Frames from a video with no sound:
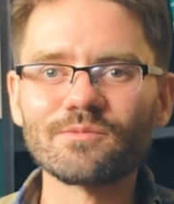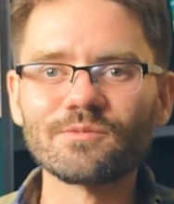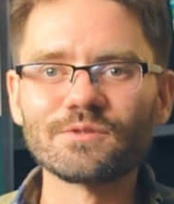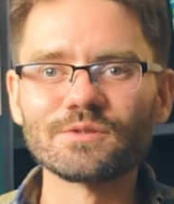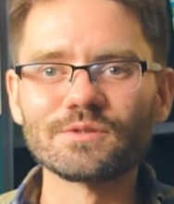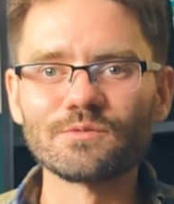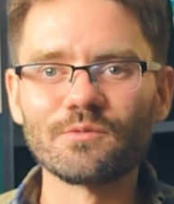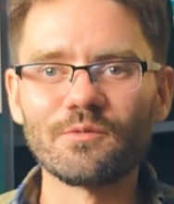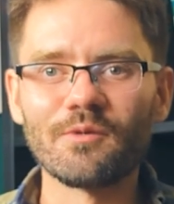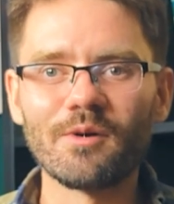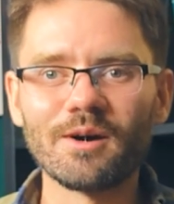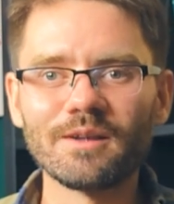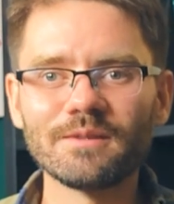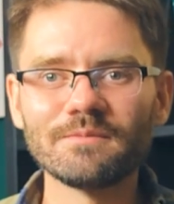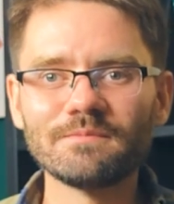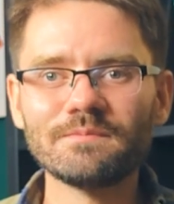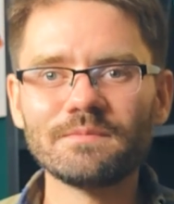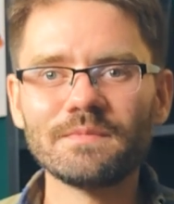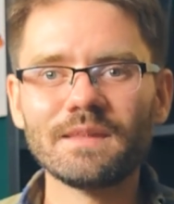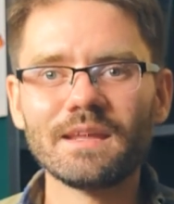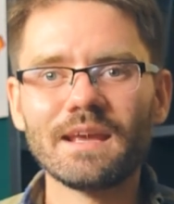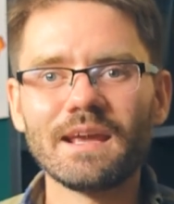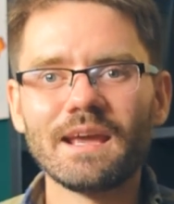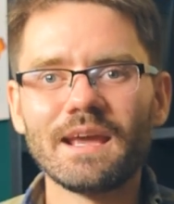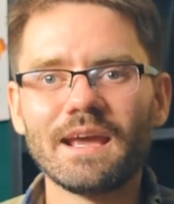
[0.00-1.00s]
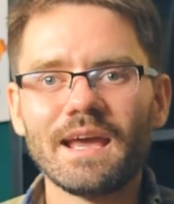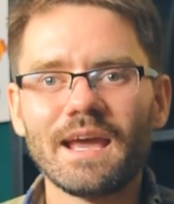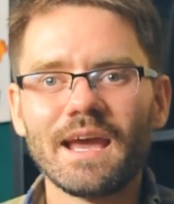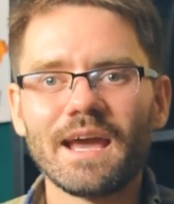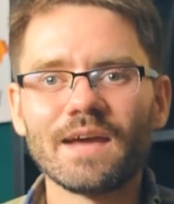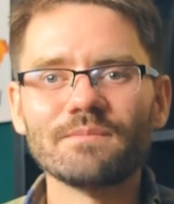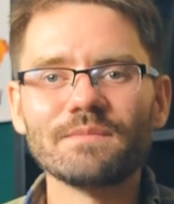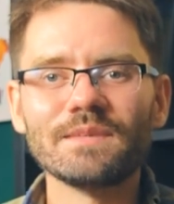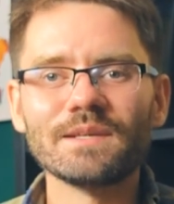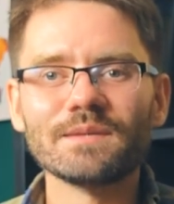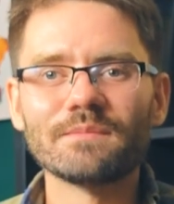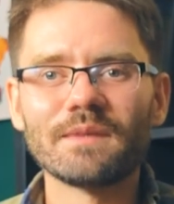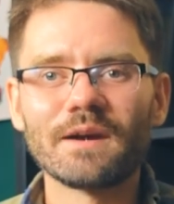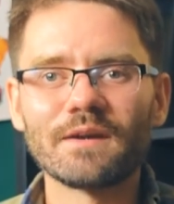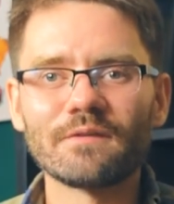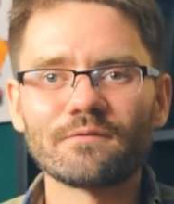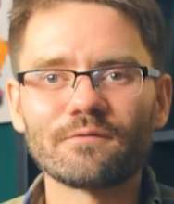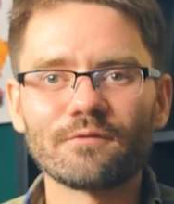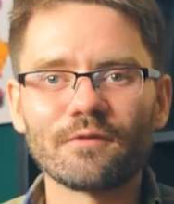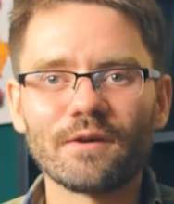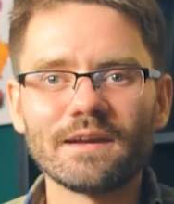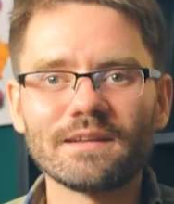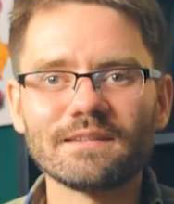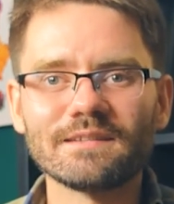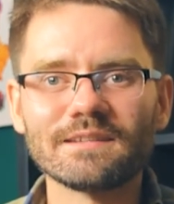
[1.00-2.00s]
was 1, and me and my
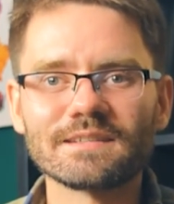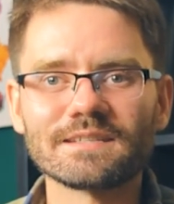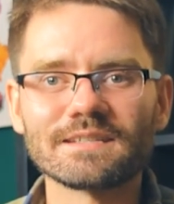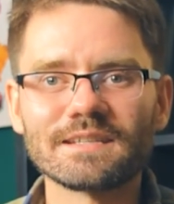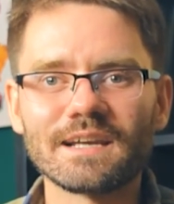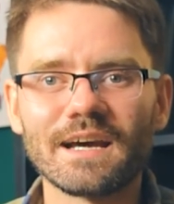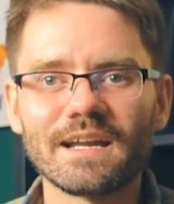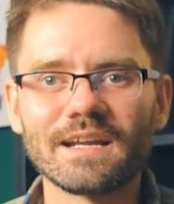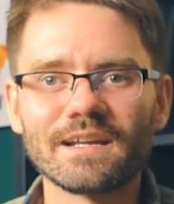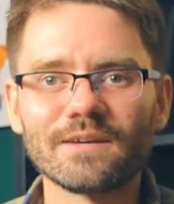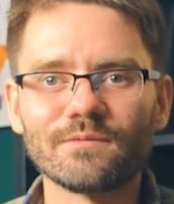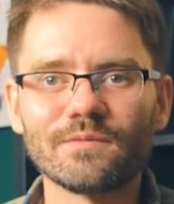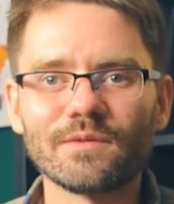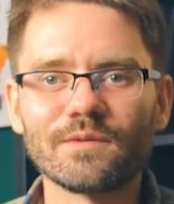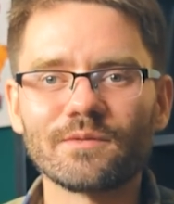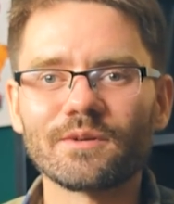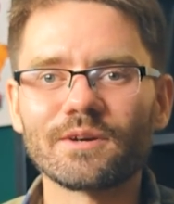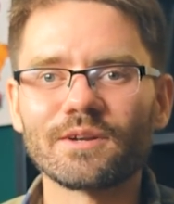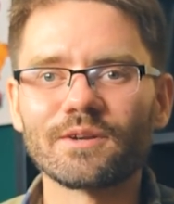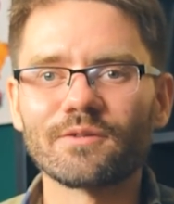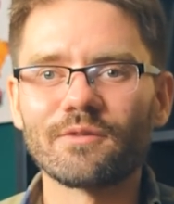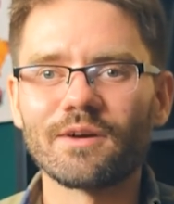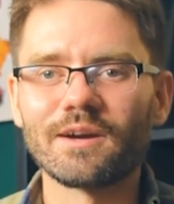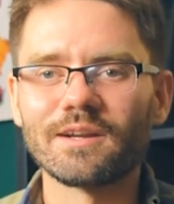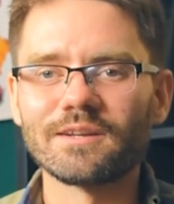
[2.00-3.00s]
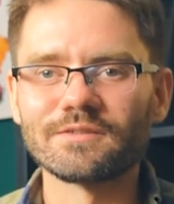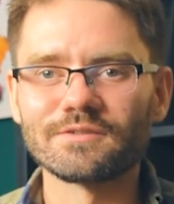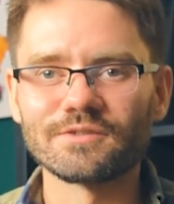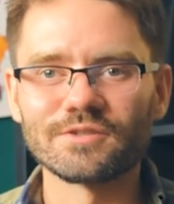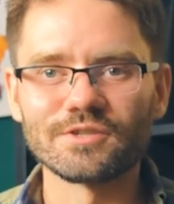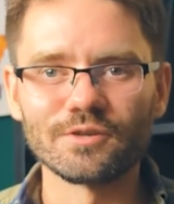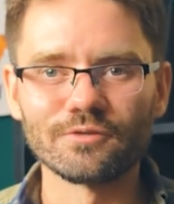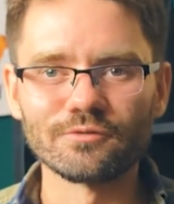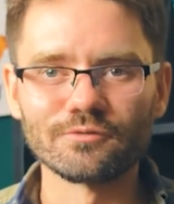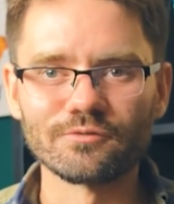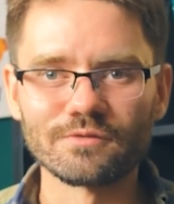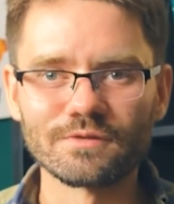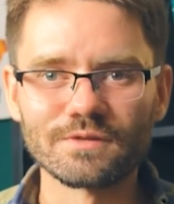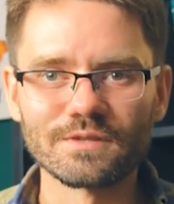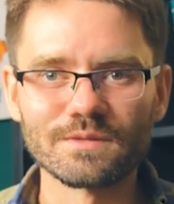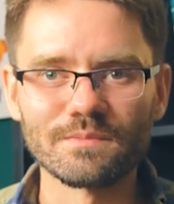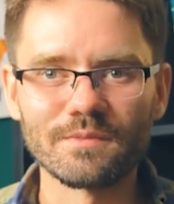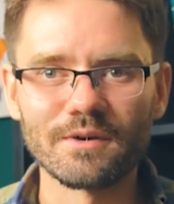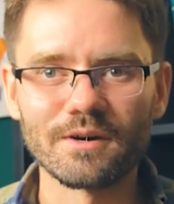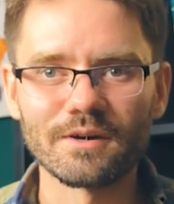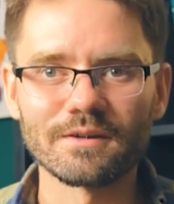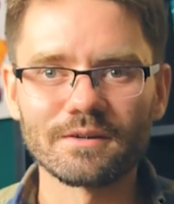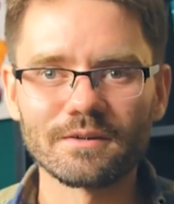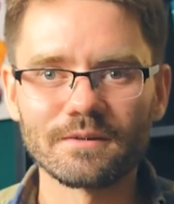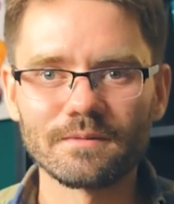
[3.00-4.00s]
friend decided we were going to write a children's
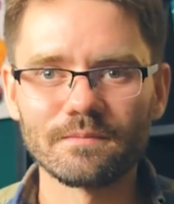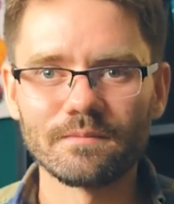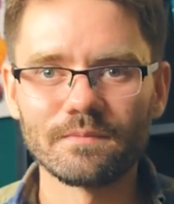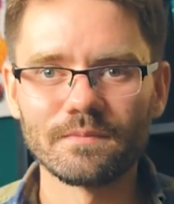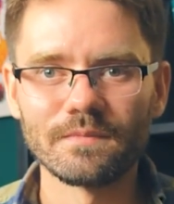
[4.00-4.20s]
book.